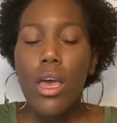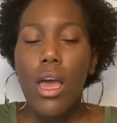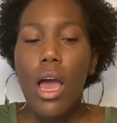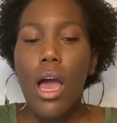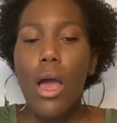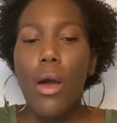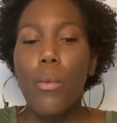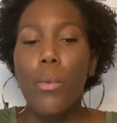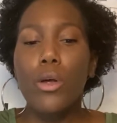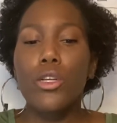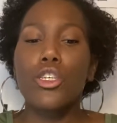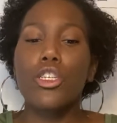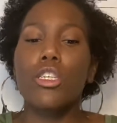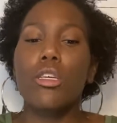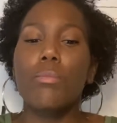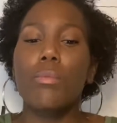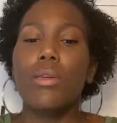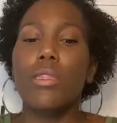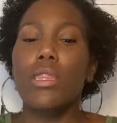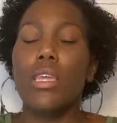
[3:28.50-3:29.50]
I want you to
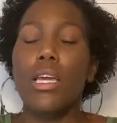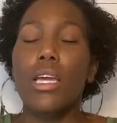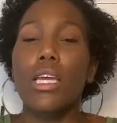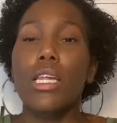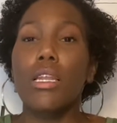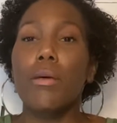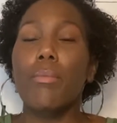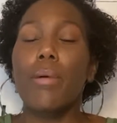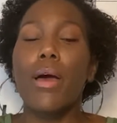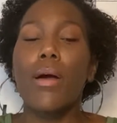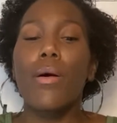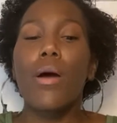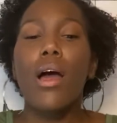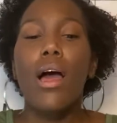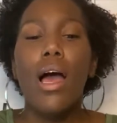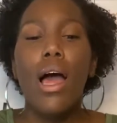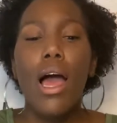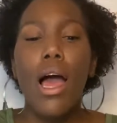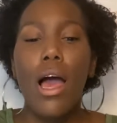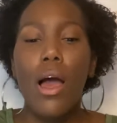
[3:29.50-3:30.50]
be thinking about
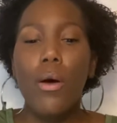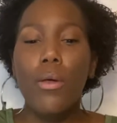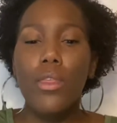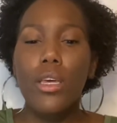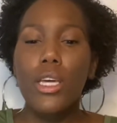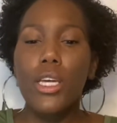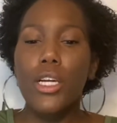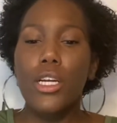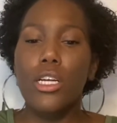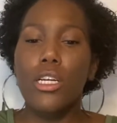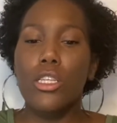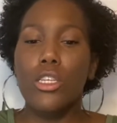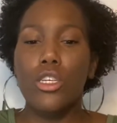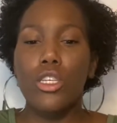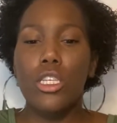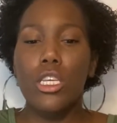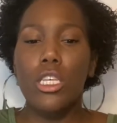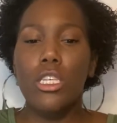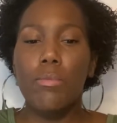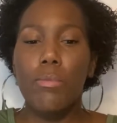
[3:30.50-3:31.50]
how the characters'
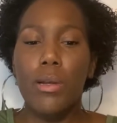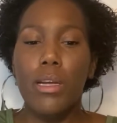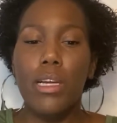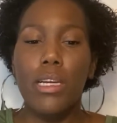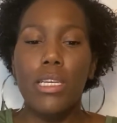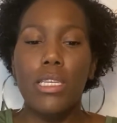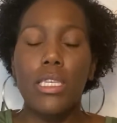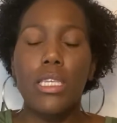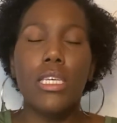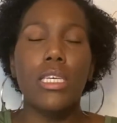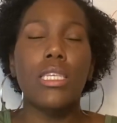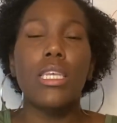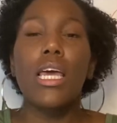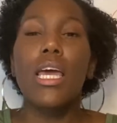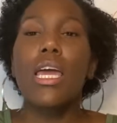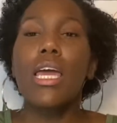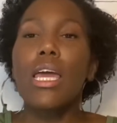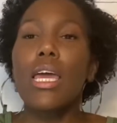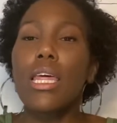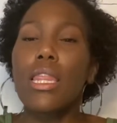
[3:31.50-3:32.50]
experiences
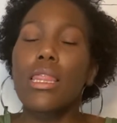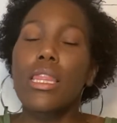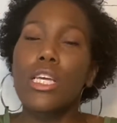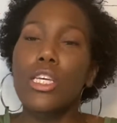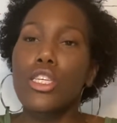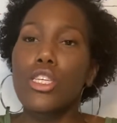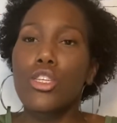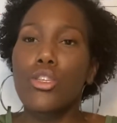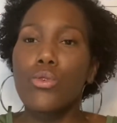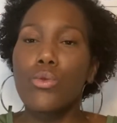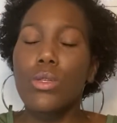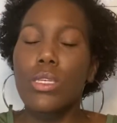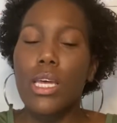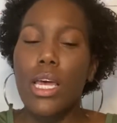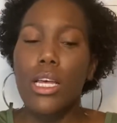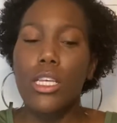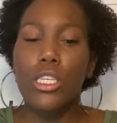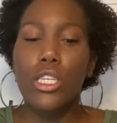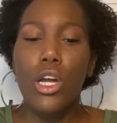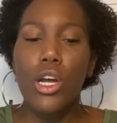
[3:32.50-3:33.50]
in these two
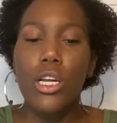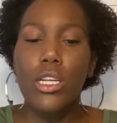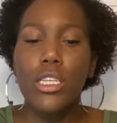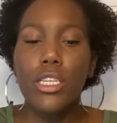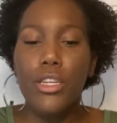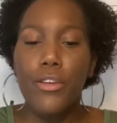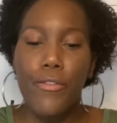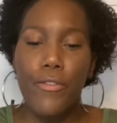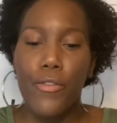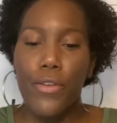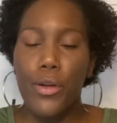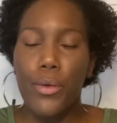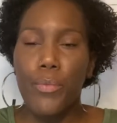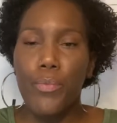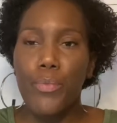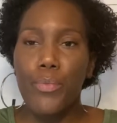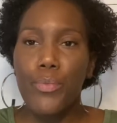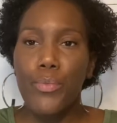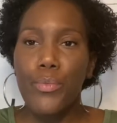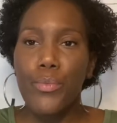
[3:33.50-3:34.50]
texts are different.
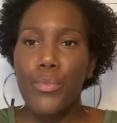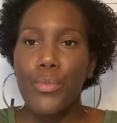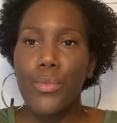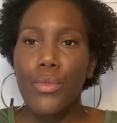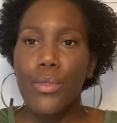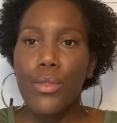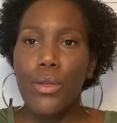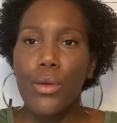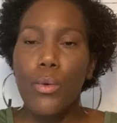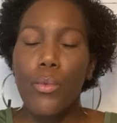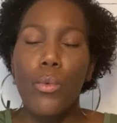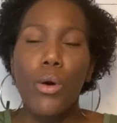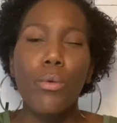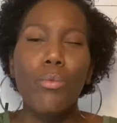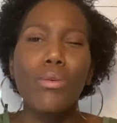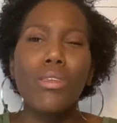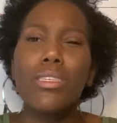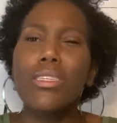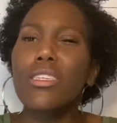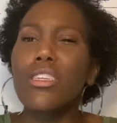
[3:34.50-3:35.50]
What
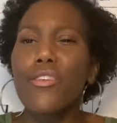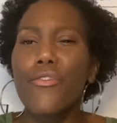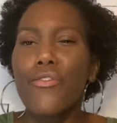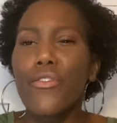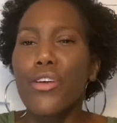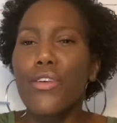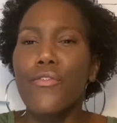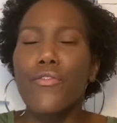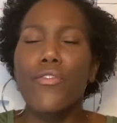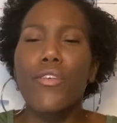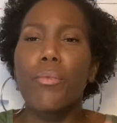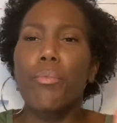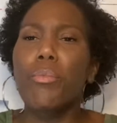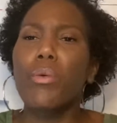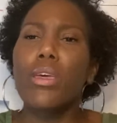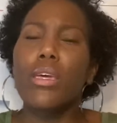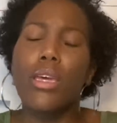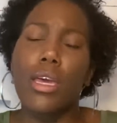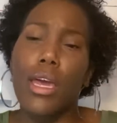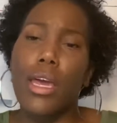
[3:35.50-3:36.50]
was different from
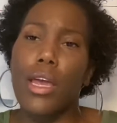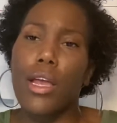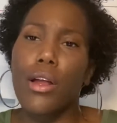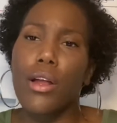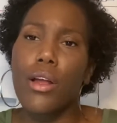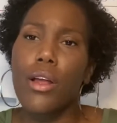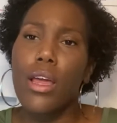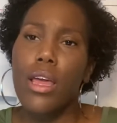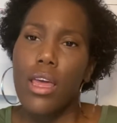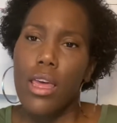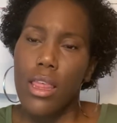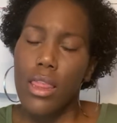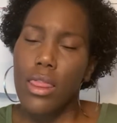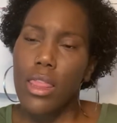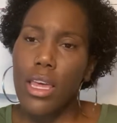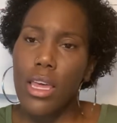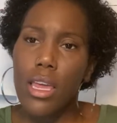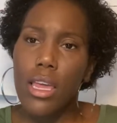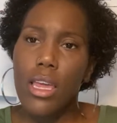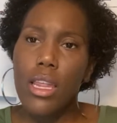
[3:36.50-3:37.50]
Pierre
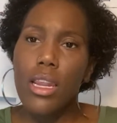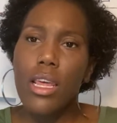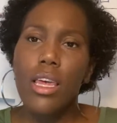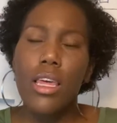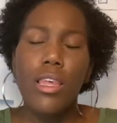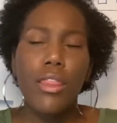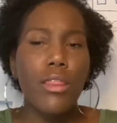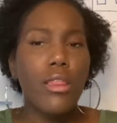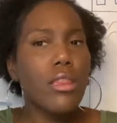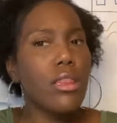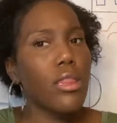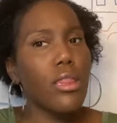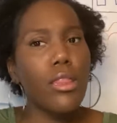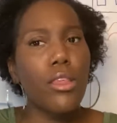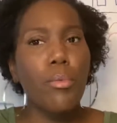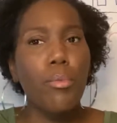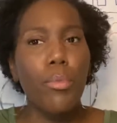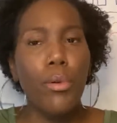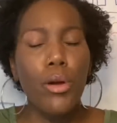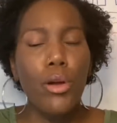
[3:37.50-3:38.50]
than the
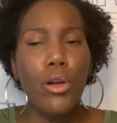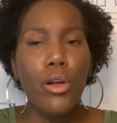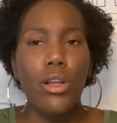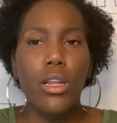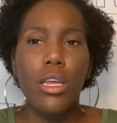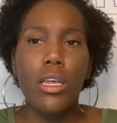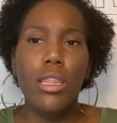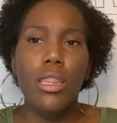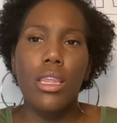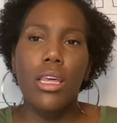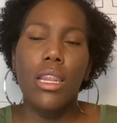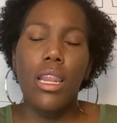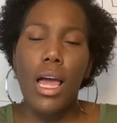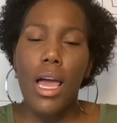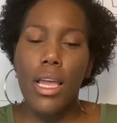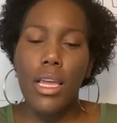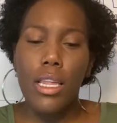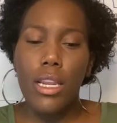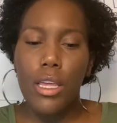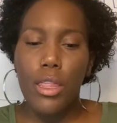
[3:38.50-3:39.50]
bird and The
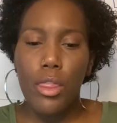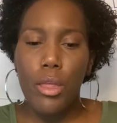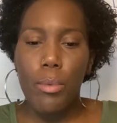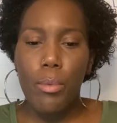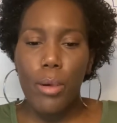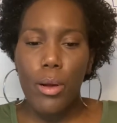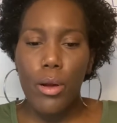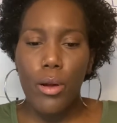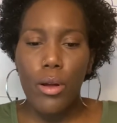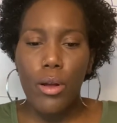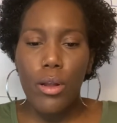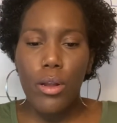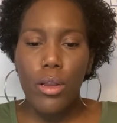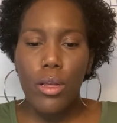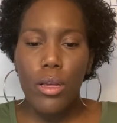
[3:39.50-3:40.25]
Lion and the Bird?